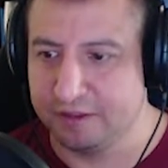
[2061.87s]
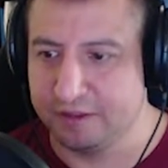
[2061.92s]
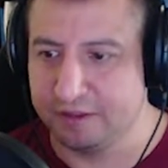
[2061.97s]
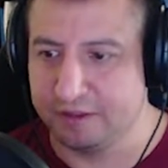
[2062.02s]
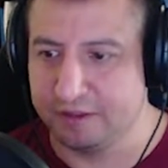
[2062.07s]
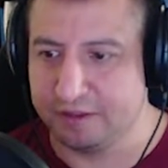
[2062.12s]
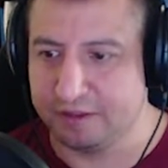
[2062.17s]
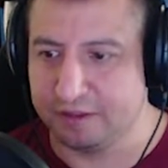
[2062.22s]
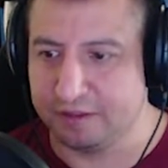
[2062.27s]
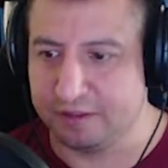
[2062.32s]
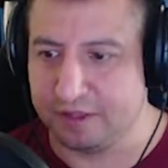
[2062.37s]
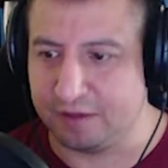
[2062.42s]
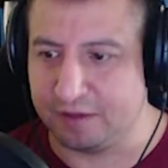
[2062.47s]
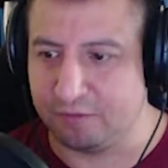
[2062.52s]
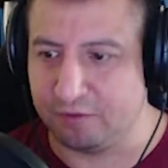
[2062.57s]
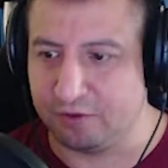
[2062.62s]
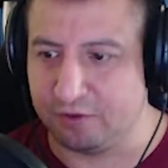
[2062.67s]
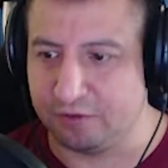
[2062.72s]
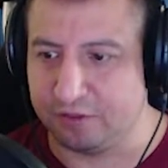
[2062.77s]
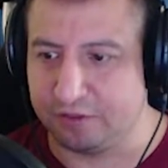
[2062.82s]

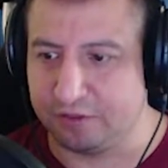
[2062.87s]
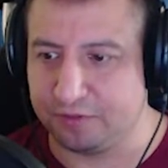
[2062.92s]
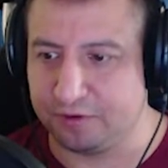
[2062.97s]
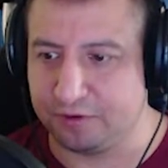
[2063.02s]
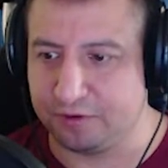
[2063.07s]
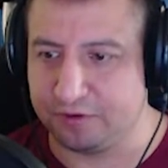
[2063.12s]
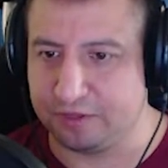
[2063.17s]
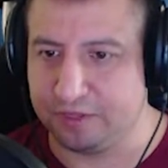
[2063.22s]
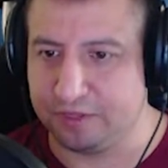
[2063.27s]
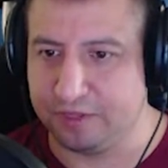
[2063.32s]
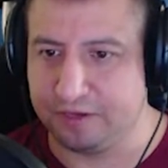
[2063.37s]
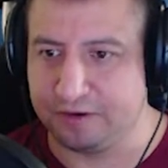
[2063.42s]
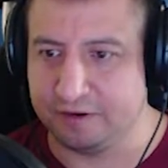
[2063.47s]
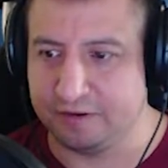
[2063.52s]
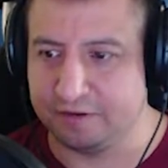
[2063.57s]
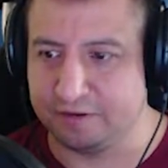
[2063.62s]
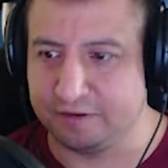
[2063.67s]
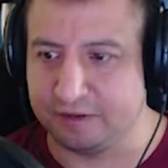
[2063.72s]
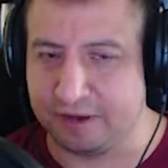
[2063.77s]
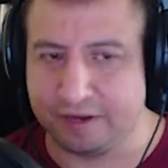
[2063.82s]
the third key to
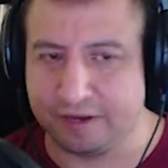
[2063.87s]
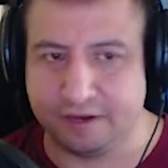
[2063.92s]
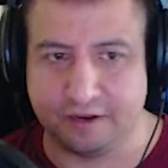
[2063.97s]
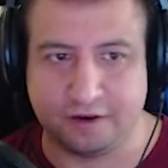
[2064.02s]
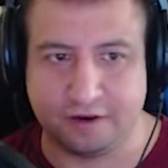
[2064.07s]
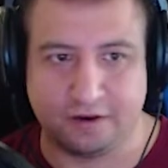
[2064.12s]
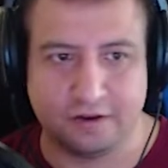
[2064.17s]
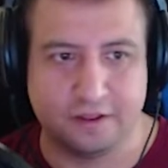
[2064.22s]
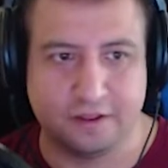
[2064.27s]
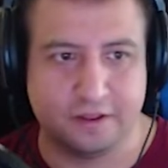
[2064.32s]
design here.